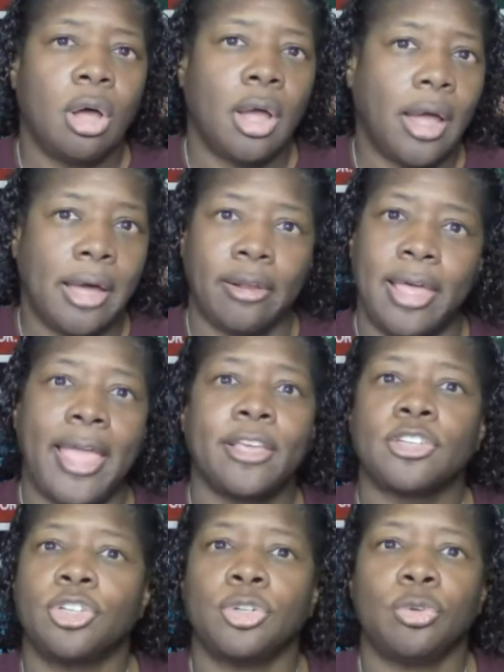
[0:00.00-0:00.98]
I'll
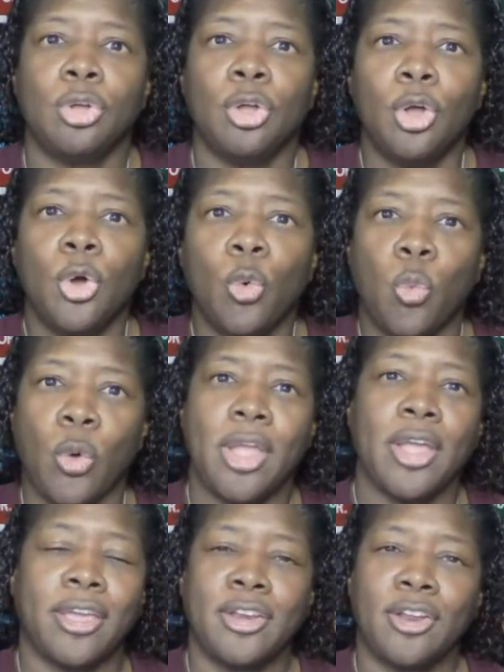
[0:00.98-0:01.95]
ask you,
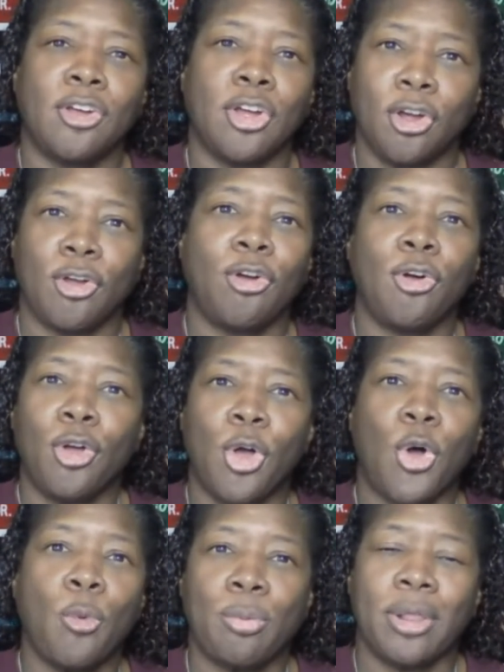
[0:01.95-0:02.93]
where can a girl
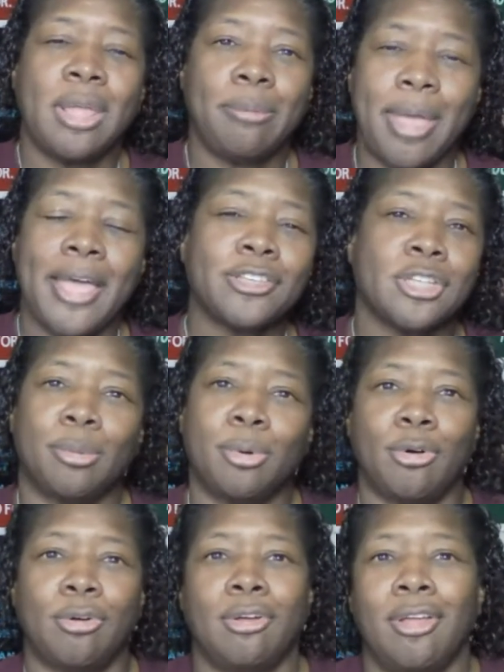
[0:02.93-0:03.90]
go play
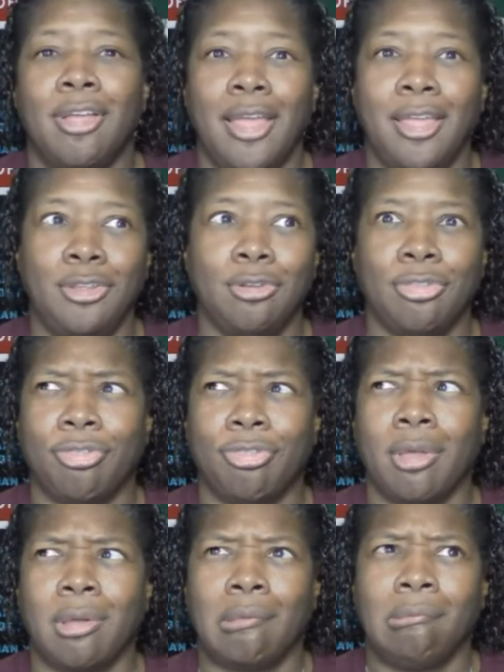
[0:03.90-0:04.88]
basketball? And you'll
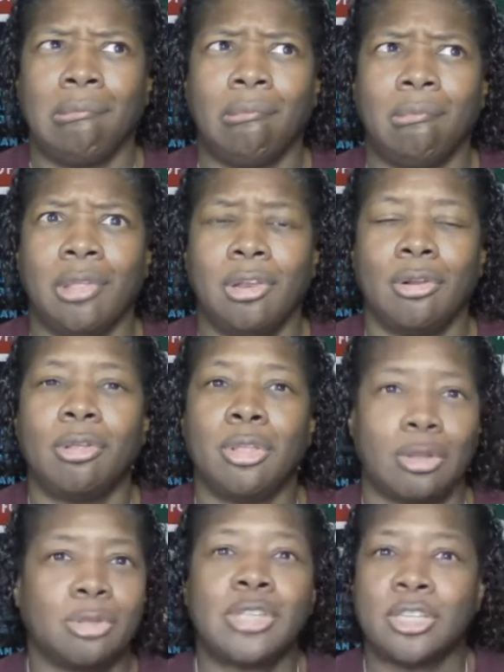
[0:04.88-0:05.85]
think,
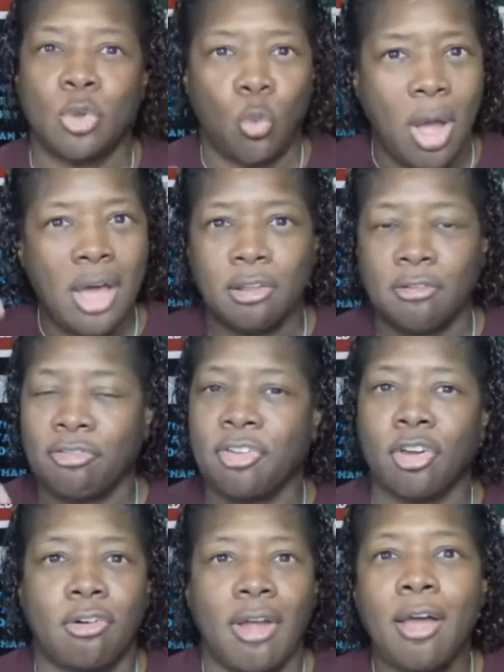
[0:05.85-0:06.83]
it takes a while to
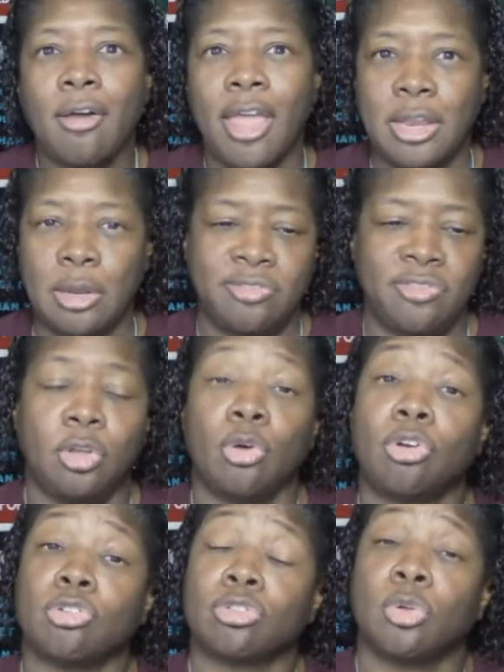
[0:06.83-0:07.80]
figure out. And then if you
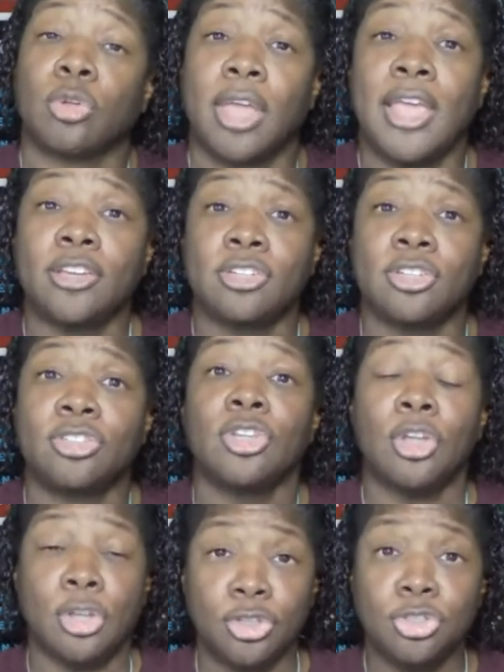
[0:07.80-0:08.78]
go to those locations,
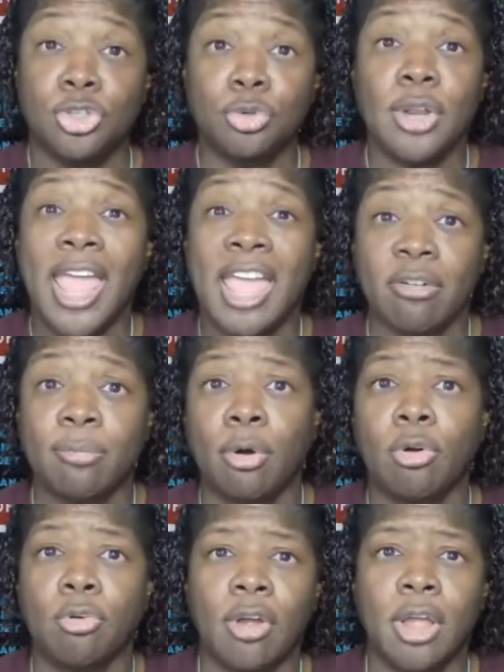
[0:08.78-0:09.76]
do they have a
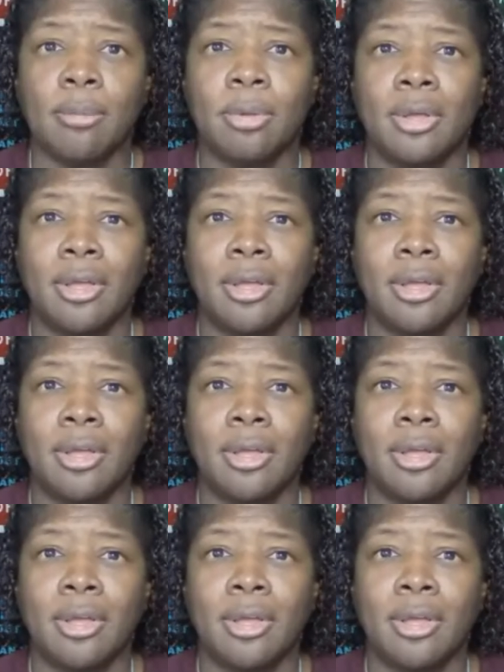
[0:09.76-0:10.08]
program?